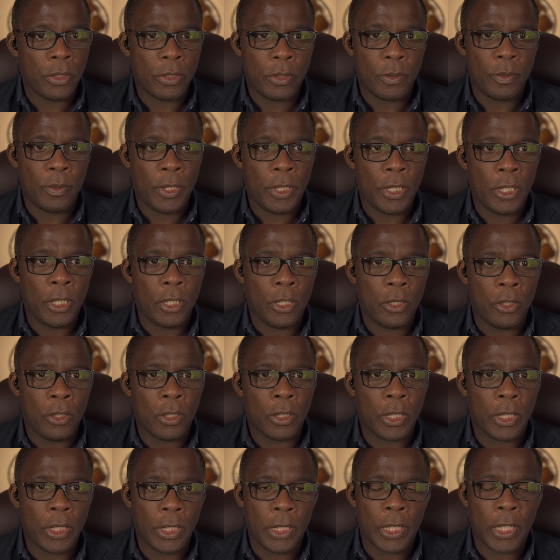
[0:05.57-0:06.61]
to be
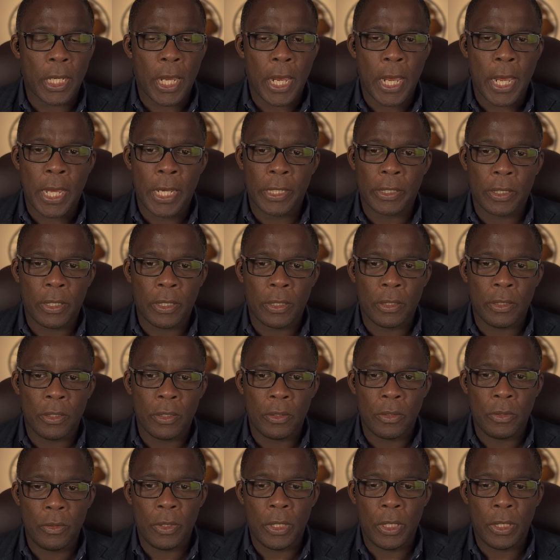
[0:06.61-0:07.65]
looking at the
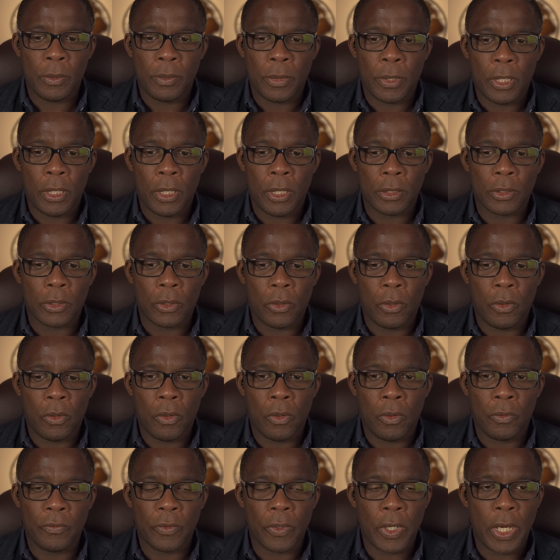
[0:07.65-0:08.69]
concluding part
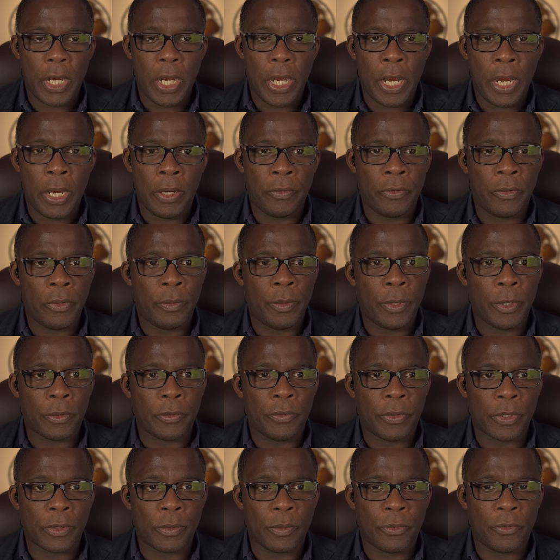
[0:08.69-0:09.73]
of aerobic
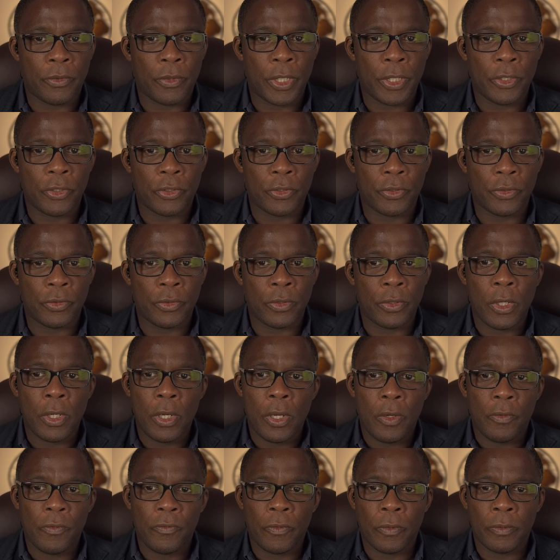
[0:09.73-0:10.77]
respiration
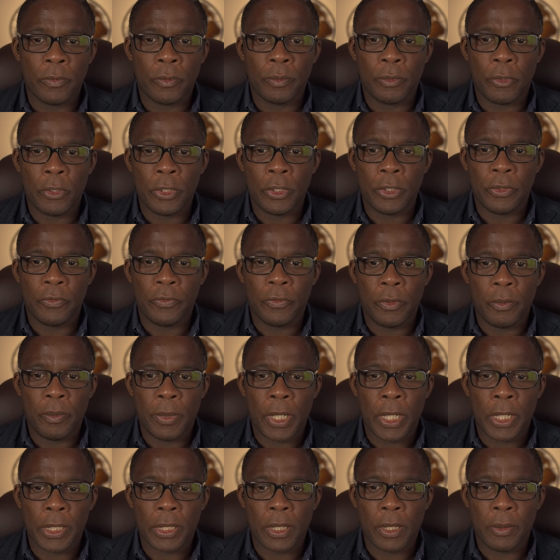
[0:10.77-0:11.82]
from the point of the
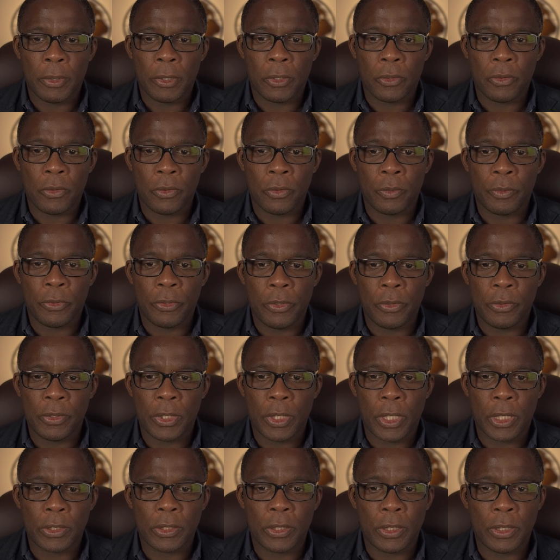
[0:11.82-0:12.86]
biochemical
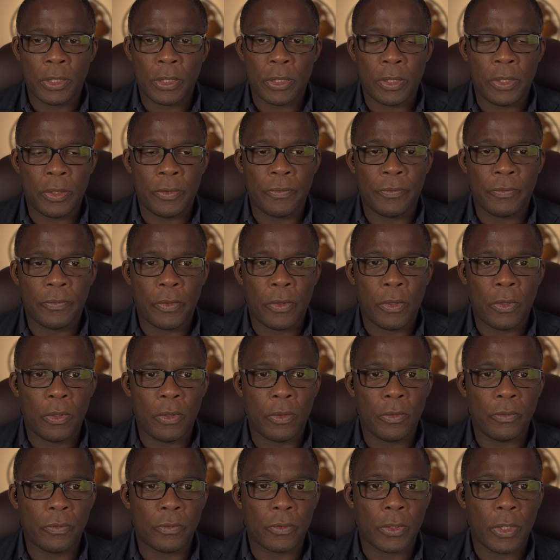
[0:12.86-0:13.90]
processes
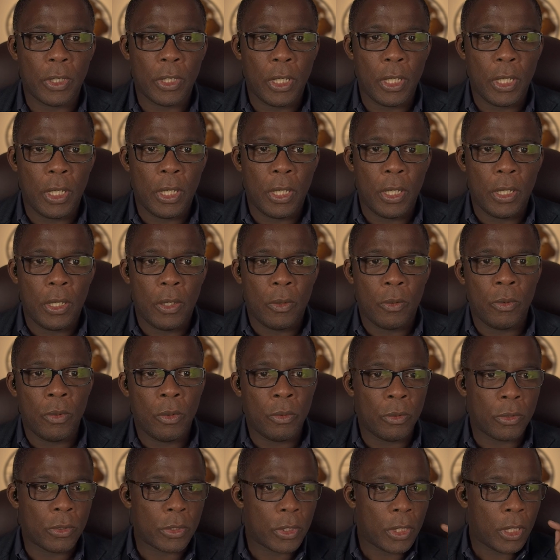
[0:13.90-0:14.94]
involved. We
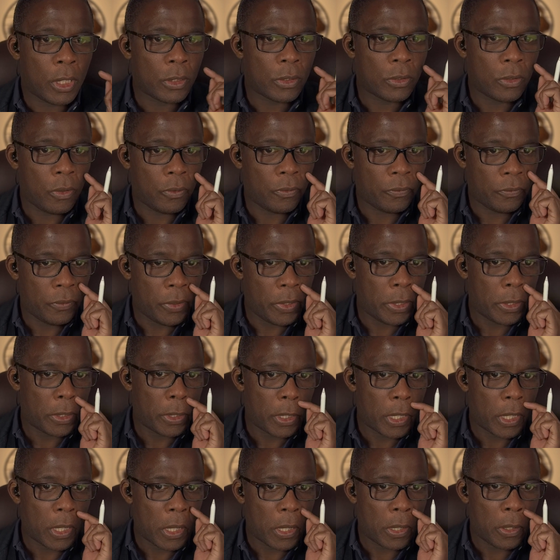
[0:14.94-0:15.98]
will start off with
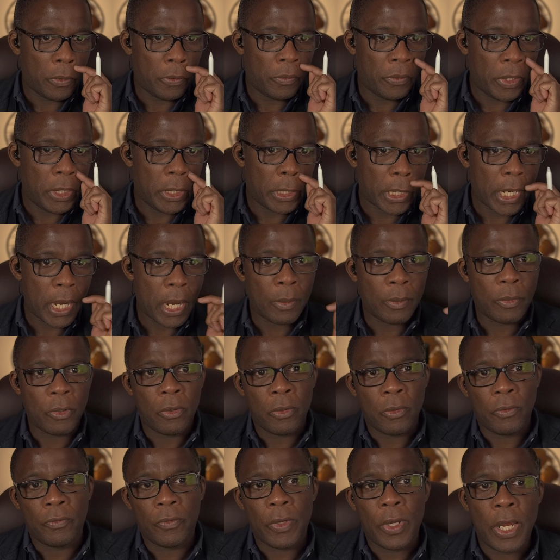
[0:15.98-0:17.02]
a recap
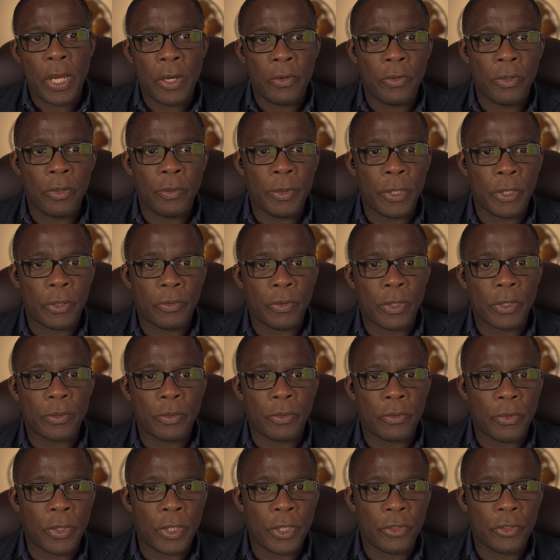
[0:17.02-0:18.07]
of aerobic
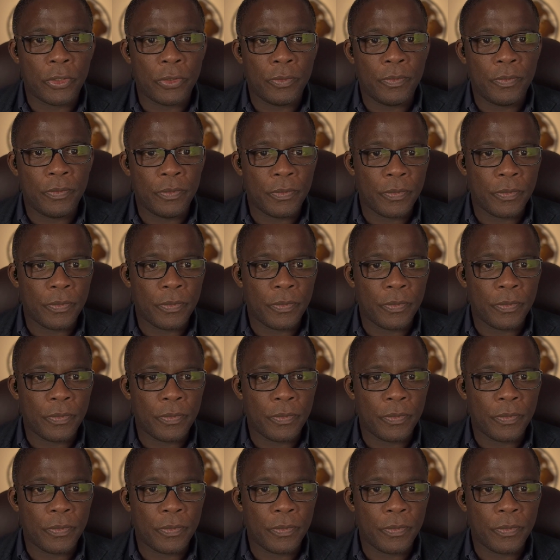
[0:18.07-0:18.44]
respiration